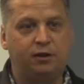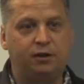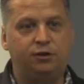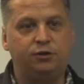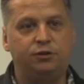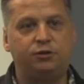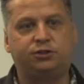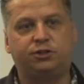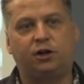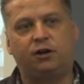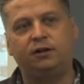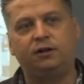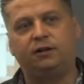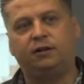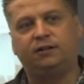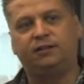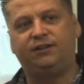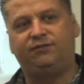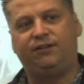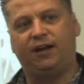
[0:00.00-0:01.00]
you start
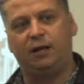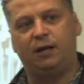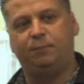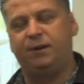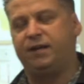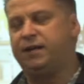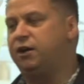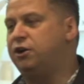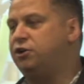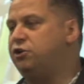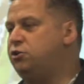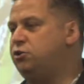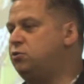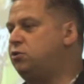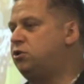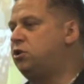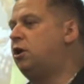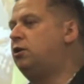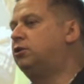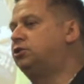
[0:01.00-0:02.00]
developing a new
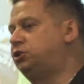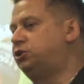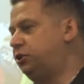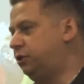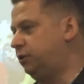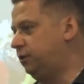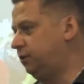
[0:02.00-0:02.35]
culture.